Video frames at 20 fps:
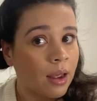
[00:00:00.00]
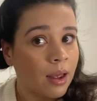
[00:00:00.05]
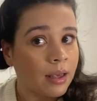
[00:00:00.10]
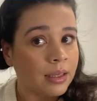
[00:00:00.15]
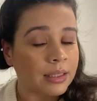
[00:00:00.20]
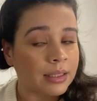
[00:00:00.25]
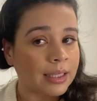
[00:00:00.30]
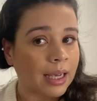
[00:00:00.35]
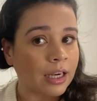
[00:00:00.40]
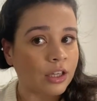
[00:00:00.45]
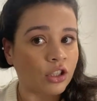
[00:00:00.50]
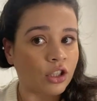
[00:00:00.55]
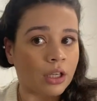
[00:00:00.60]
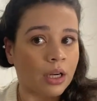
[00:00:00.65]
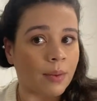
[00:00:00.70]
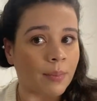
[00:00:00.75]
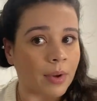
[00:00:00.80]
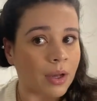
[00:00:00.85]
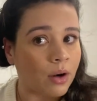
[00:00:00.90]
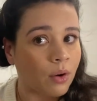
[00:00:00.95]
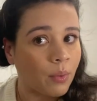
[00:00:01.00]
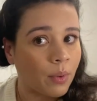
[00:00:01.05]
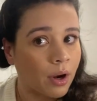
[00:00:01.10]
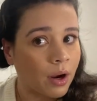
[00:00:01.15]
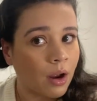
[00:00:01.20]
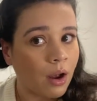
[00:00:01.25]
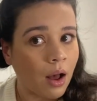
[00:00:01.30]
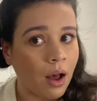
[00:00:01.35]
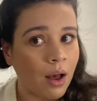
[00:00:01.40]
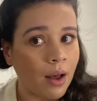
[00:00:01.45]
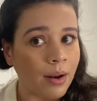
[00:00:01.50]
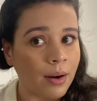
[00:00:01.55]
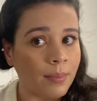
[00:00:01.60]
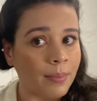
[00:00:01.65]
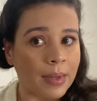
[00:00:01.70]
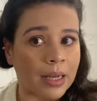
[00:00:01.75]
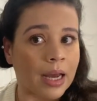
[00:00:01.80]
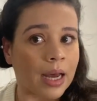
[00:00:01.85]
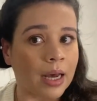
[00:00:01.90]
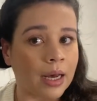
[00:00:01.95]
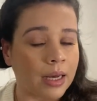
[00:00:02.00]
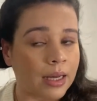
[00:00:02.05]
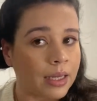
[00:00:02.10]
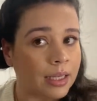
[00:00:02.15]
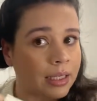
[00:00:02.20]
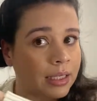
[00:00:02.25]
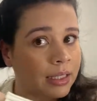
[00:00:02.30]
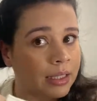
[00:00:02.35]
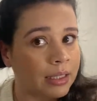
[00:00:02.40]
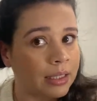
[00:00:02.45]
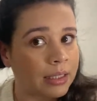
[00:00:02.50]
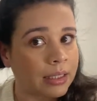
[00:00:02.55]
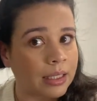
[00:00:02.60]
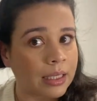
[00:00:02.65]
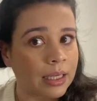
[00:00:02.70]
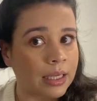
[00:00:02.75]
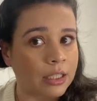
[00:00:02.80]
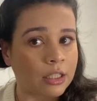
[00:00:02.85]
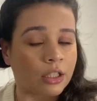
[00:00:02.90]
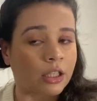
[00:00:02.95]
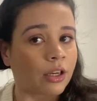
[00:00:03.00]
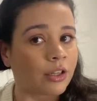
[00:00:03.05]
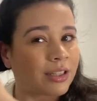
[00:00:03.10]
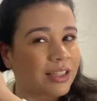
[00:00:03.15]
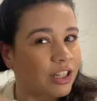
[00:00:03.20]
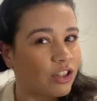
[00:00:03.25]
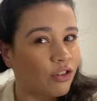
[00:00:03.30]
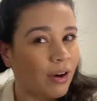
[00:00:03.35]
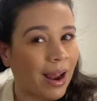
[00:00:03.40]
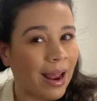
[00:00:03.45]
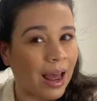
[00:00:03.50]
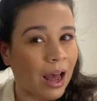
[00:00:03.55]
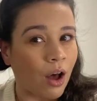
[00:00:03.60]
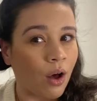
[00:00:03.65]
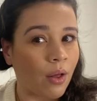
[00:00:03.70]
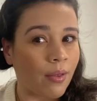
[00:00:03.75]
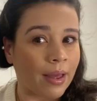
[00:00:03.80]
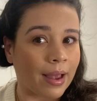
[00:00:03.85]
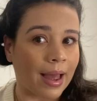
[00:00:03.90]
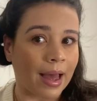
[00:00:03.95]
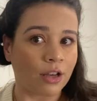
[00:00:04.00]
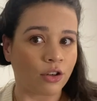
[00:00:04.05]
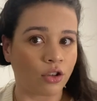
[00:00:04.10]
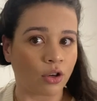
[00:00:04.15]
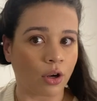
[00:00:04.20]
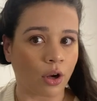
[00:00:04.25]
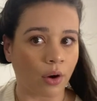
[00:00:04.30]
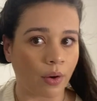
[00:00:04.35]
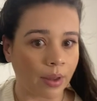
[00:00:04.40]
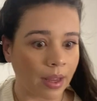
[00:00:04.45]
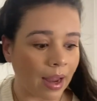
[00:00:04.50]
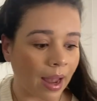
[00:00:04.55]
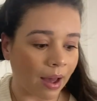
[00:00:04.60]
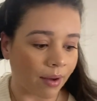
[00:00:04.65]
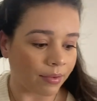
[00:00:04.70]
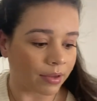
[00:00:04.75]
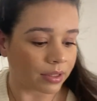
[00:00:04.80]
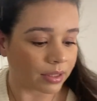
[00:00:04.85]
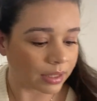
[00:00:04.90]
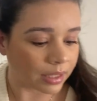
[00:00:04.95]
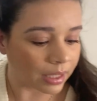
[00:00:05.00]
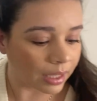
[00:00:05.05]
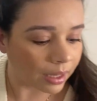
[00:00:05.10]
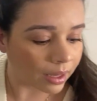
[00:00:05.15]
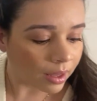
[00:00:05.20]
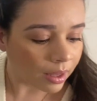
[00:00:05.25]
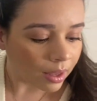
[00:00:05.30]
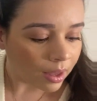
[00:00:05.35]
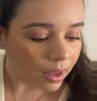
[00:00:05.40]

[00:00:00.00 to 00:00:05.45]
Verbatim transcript: section I'm gonna work on because it starts to dry out like as you're going, obviously.